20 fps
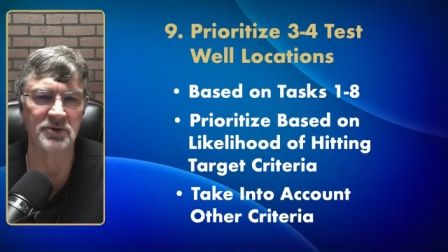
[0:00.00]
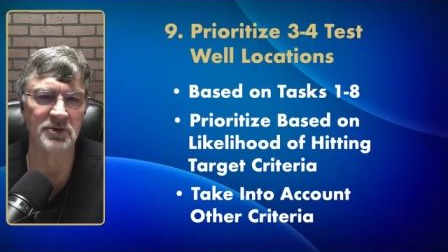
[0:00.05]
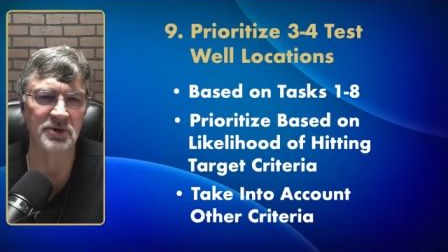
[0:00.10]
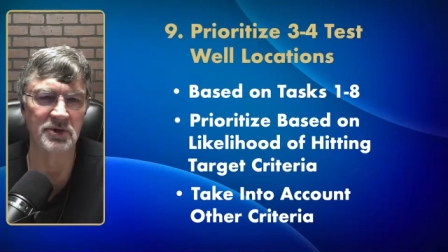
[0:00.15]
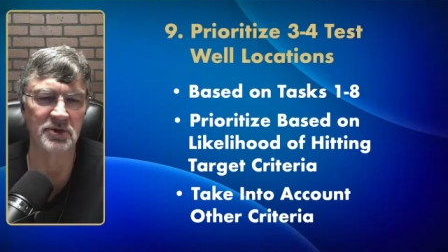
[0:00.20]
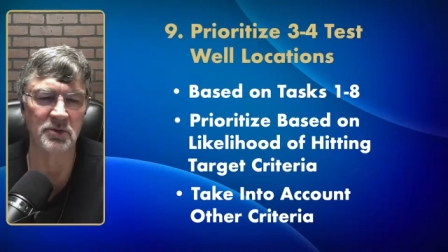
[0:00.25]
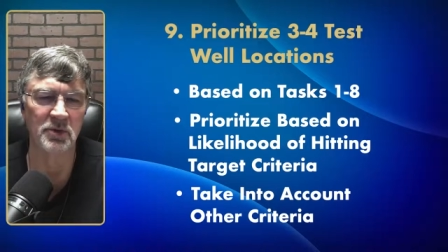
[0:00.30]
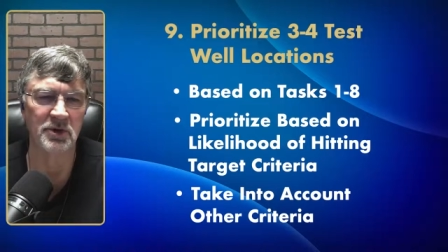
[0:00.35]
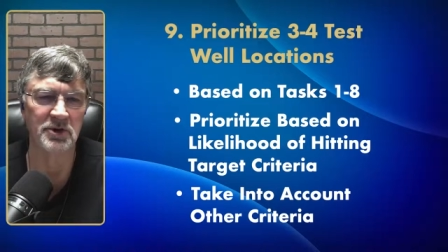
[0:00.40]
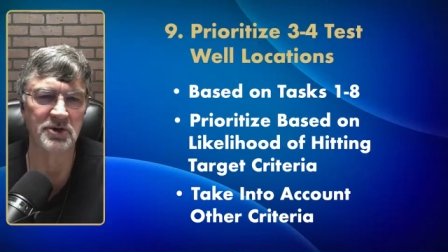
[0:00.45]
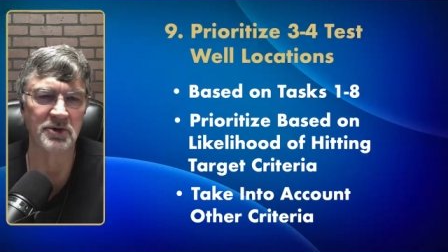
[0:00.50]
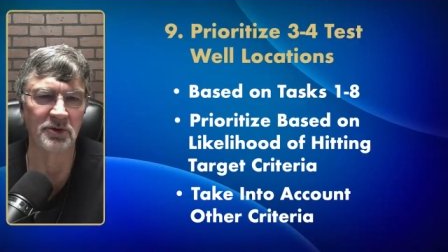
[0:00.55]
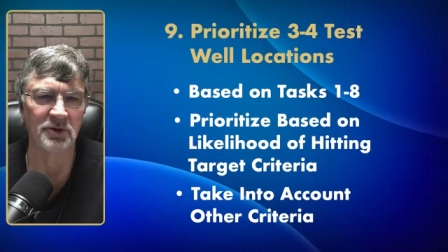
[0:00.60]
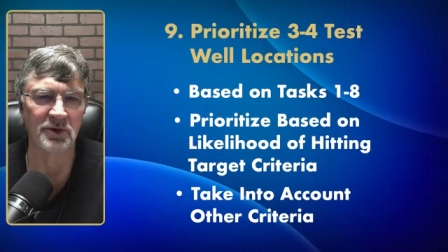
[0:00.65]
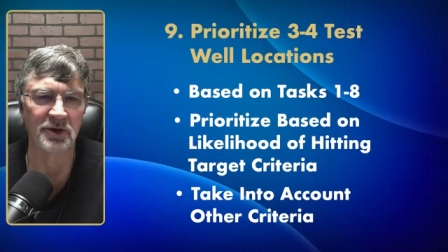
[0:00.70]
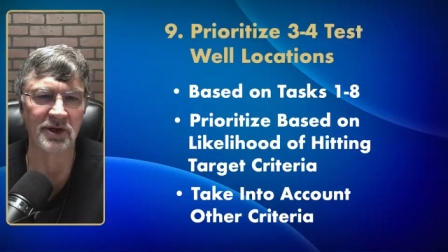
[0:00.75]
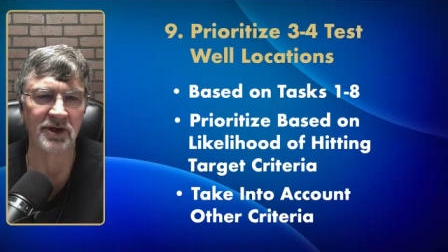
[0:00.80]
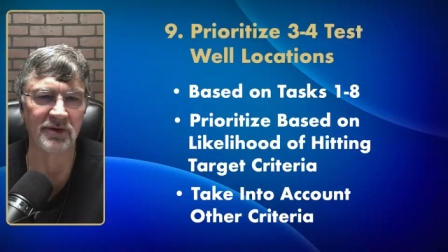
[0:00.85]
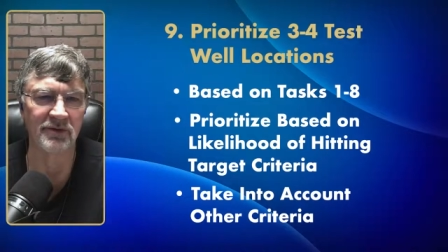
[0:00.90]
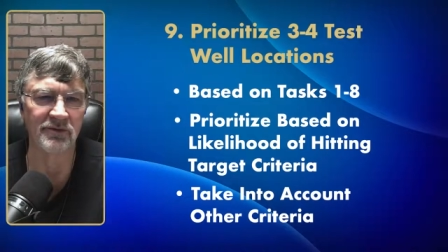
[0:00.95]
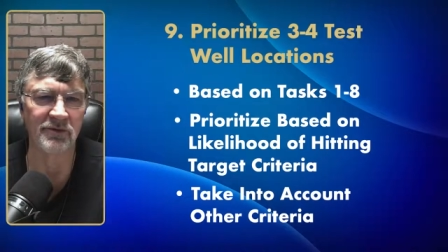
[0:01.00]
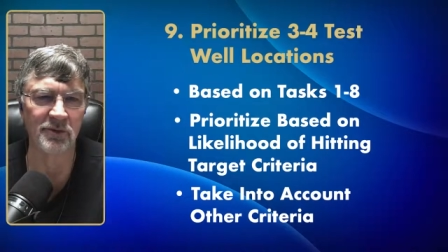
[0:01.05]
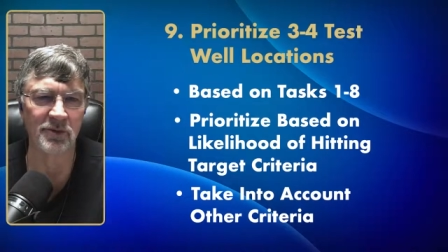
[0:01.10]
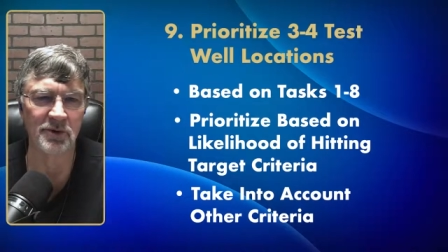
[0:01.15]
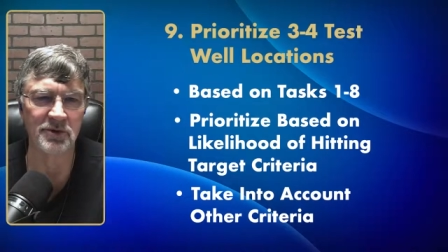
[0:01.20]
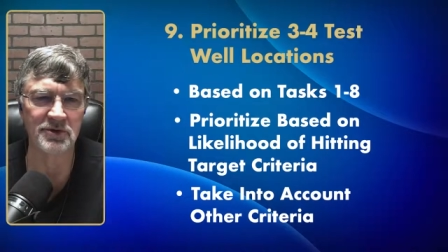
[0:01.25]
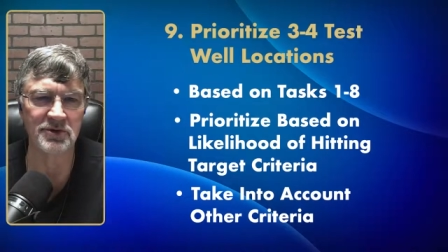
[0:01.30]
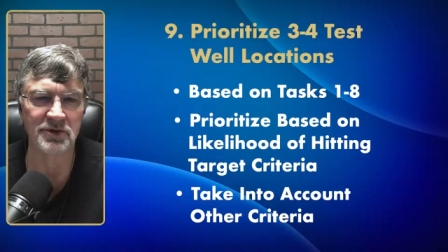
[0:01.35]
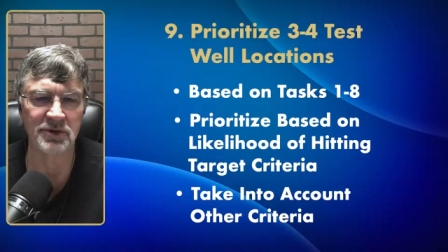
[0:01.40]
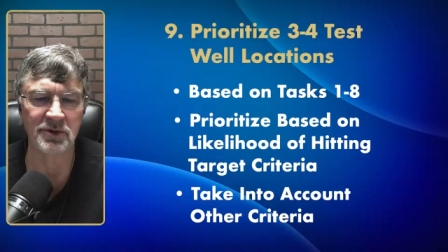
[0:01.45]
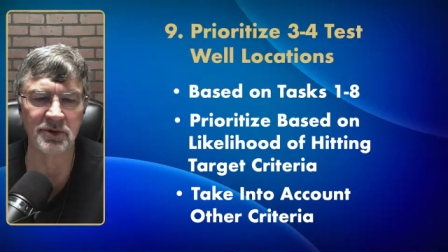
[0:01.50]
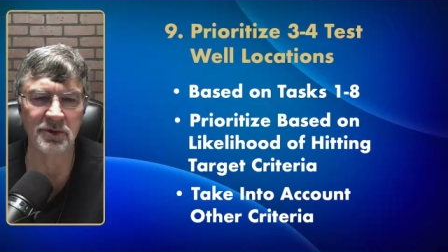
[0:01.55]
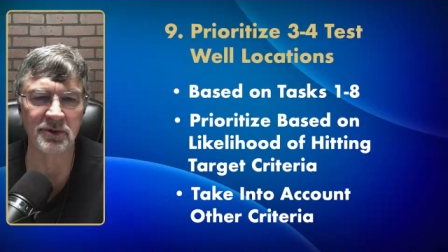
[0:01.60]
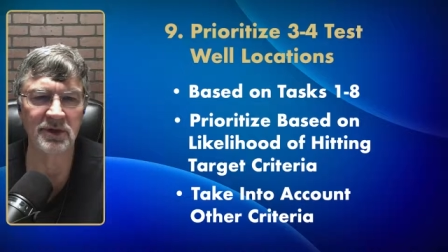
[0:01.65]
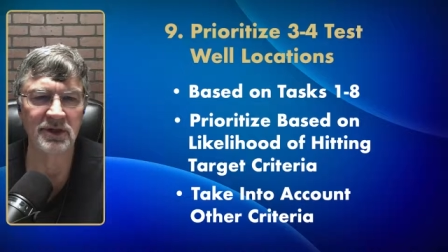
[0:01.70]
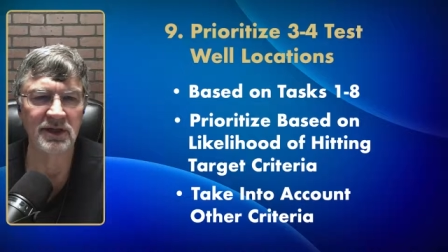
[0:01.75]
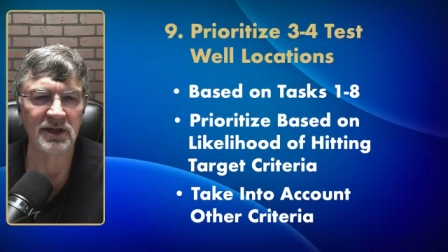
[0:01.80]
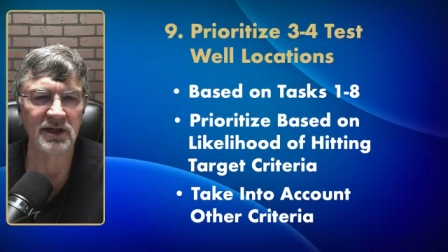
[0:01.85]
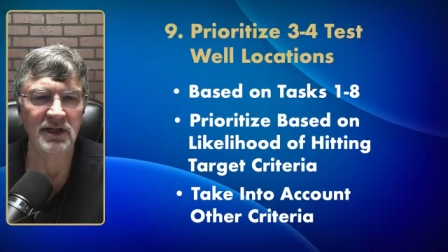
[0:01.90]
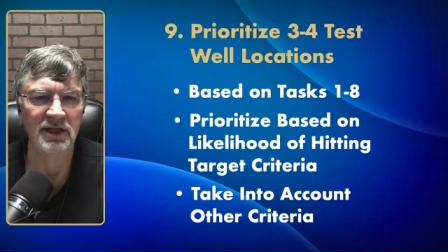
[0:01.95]
is what you're looking for.
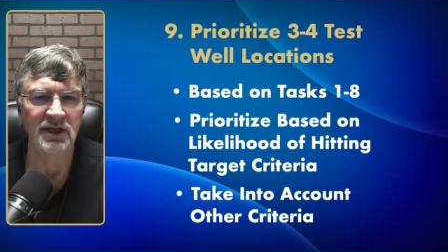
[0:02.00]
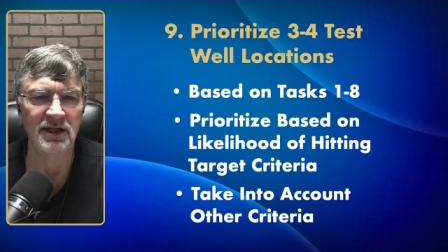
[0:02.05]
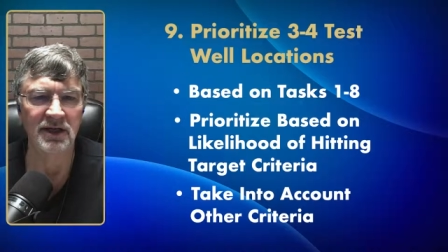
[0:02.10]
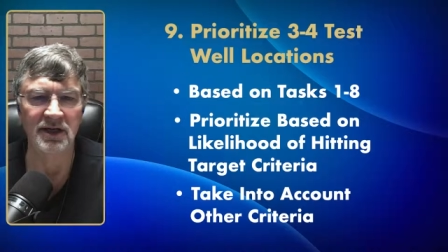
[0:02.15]
So,